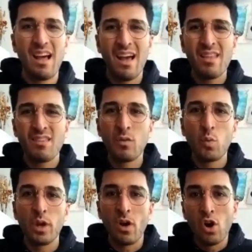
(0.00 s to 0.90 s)
I think
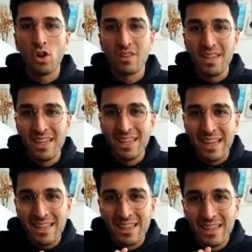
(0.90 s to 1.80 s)
we all need
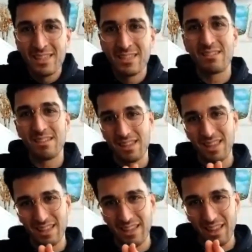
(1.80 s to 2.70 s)
at least a
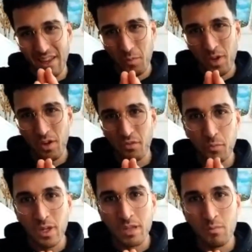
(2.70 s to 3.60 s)
little bit of
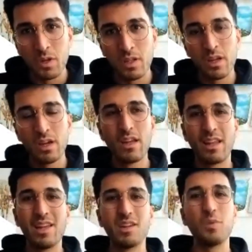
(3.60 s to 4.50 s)
meat, but
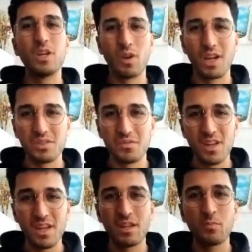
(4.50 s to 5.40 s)
let it be grass
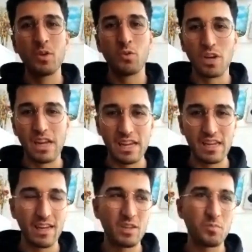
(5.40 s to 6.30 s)
fed, let it be
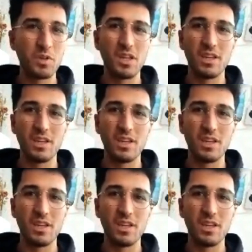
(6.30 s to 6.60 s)
organic, let it be